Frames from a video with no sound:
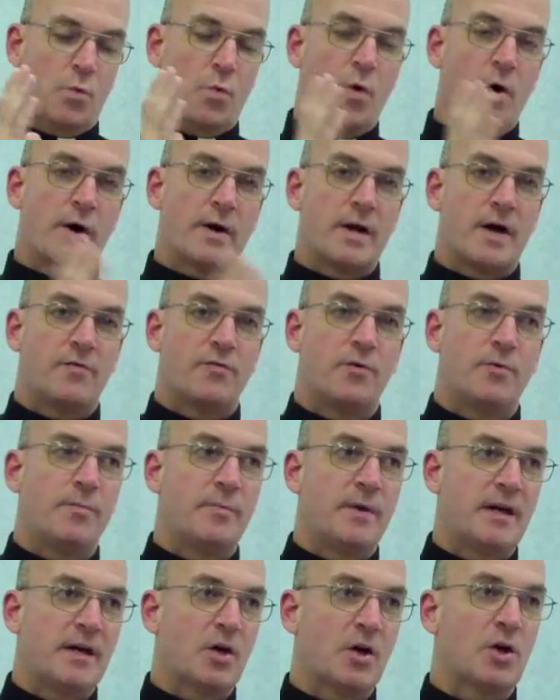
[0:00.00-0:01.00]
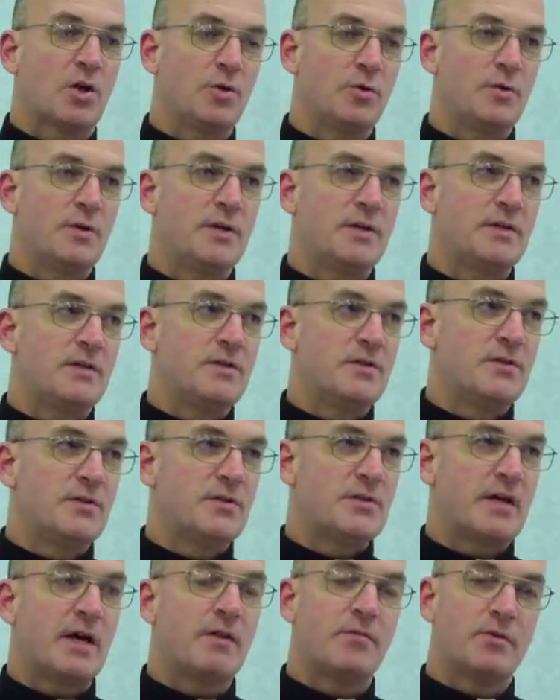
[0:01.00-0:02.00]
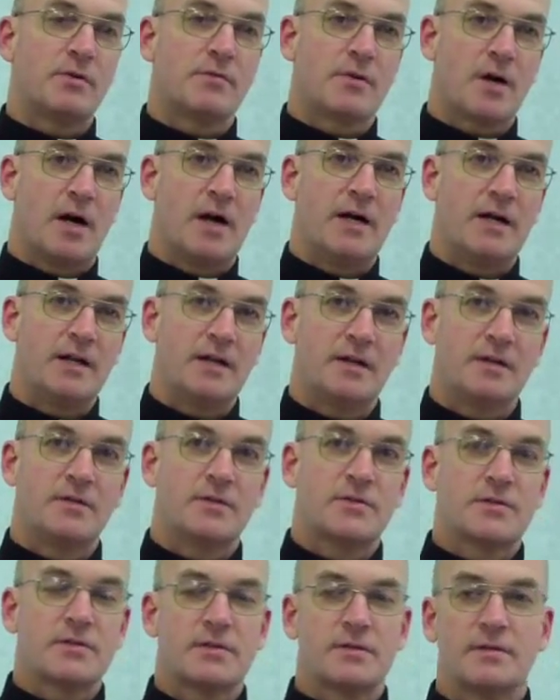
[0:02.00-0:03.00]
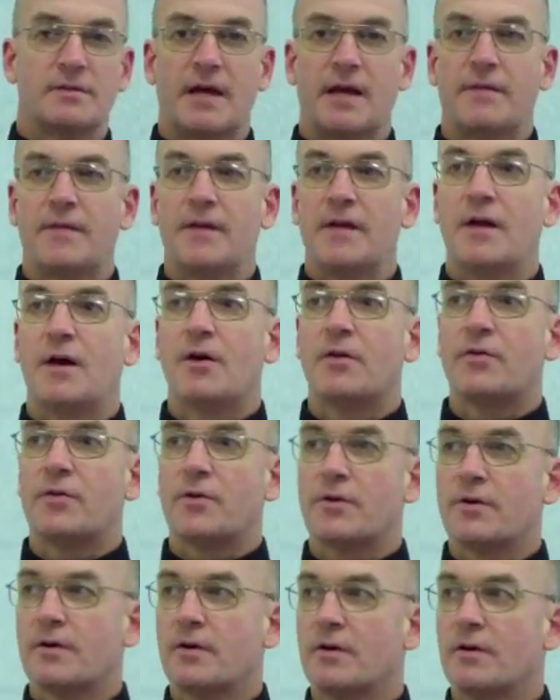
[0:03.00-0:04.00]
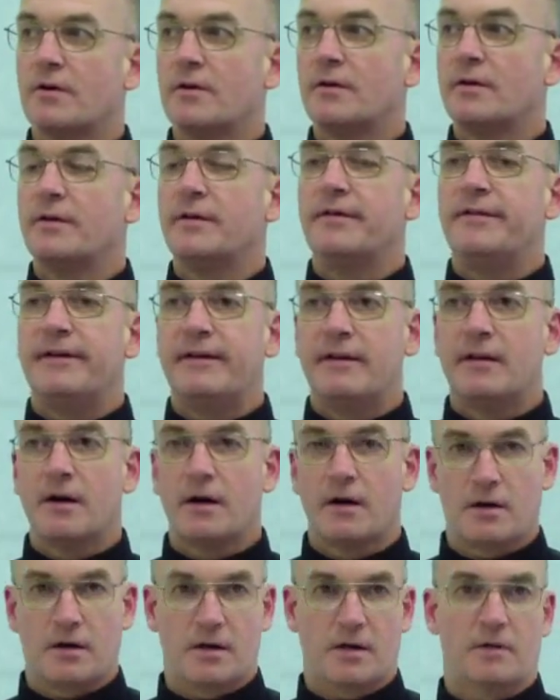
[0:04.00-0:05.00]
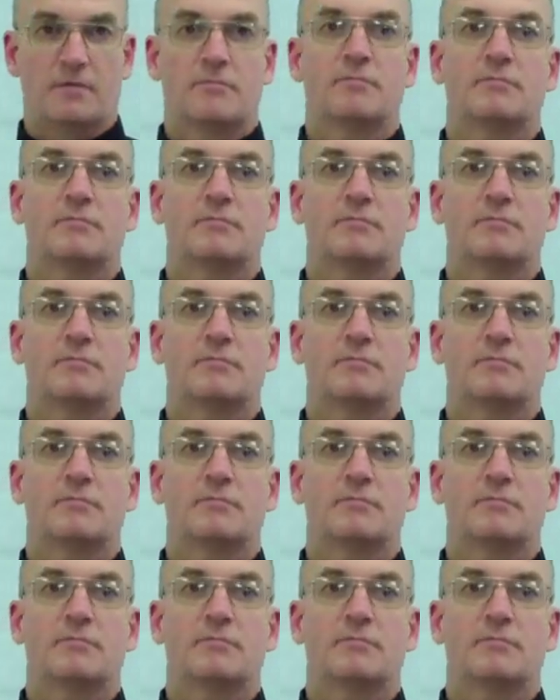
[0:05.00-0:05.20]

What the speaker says: One of them included 7 writings that the other did not.